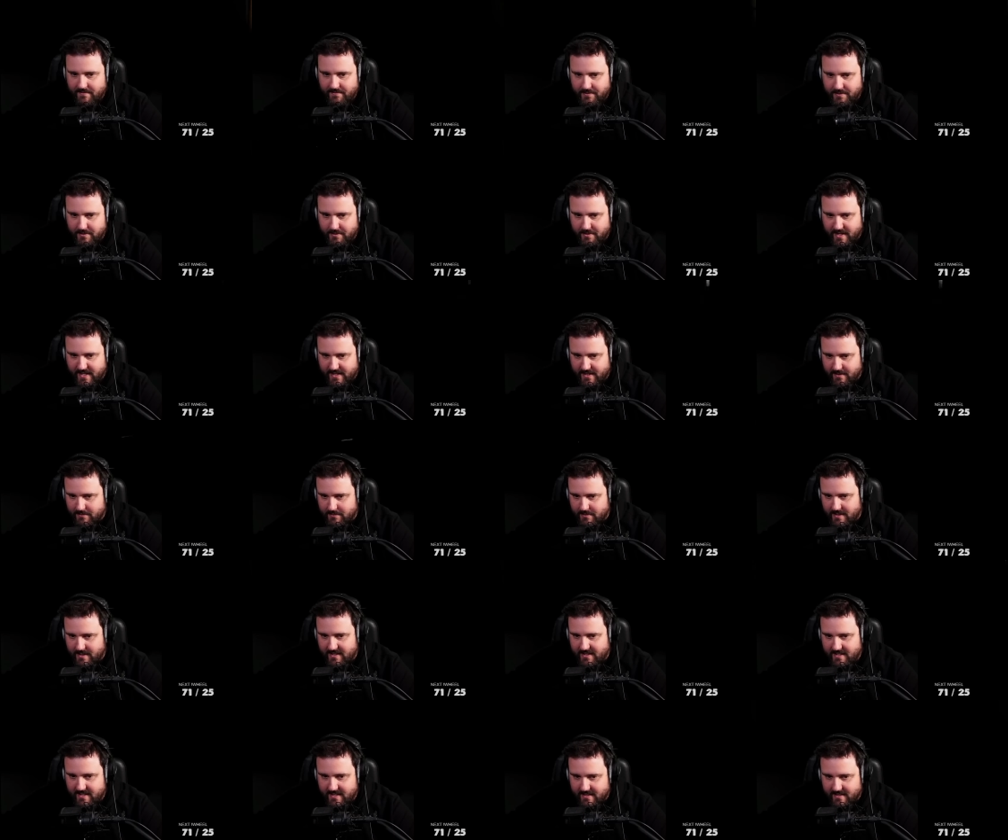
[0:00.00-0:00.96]
You cannot
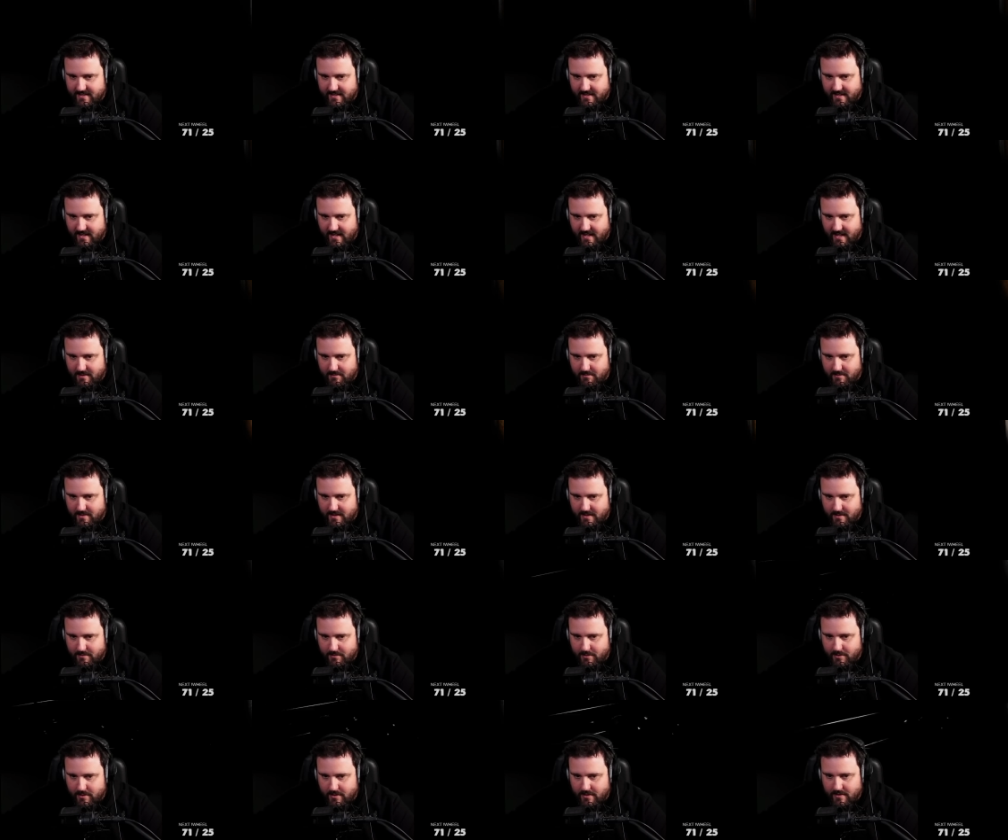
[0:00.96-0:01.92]
really hear the game
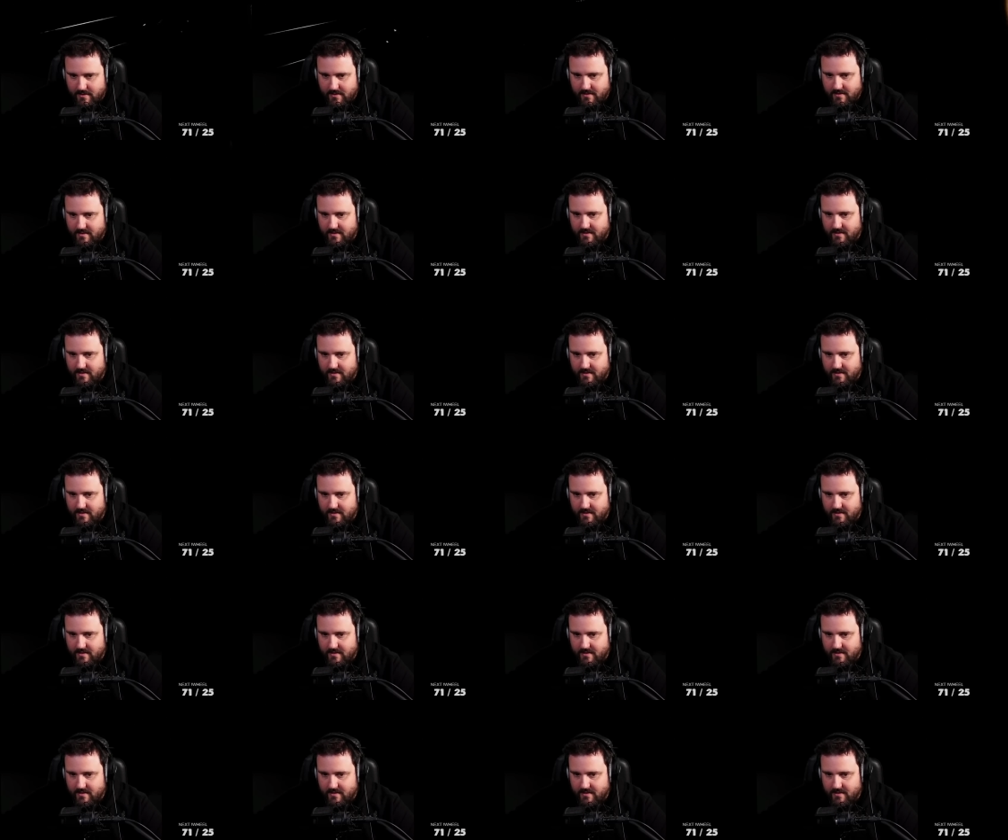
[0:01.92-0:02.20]
anymore.